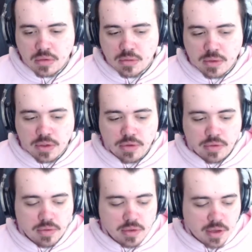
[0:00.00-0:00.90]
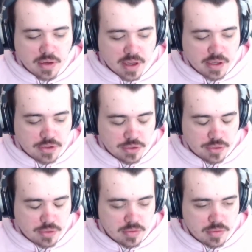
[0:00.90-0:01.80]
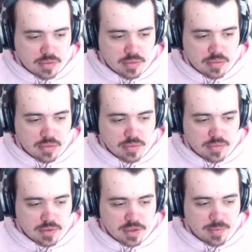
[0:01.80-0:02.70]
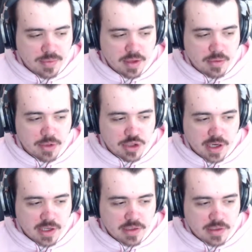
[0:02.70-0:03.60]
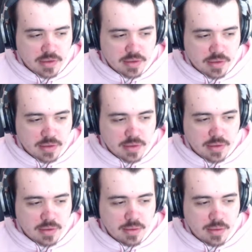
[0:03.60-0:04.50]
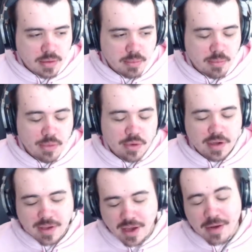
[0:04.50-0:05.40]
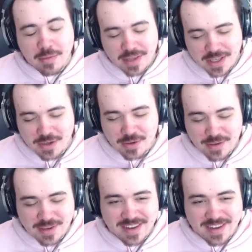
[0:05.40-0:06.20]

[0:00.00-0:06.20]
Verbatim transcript: when you connect to something which has more enlightenment than you,